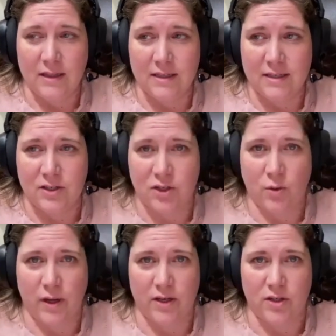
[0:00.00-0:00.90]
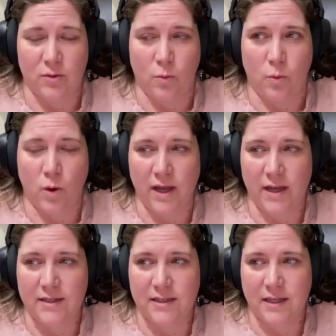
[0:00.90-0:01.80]
the situation,
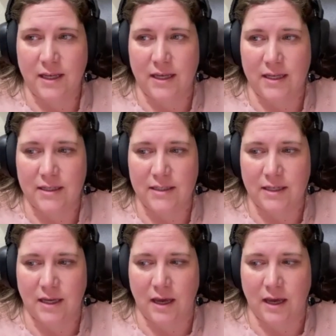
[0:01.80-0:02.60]
what his